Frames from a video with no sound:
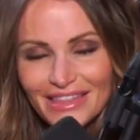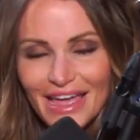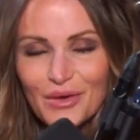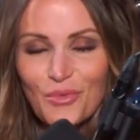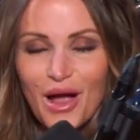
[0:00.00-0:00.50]

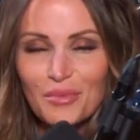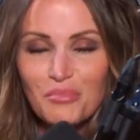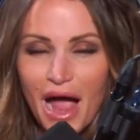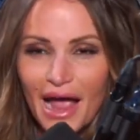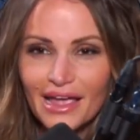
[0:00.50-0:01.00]
They walked
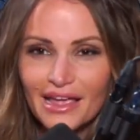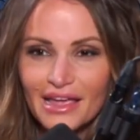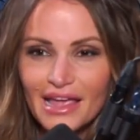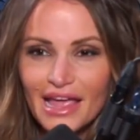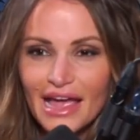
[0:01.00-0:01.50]
by,
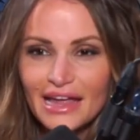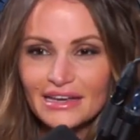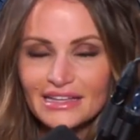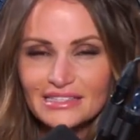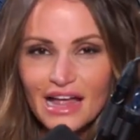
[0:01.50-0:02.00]

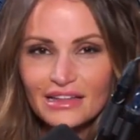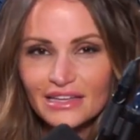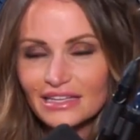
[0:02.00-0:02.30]
and it's not like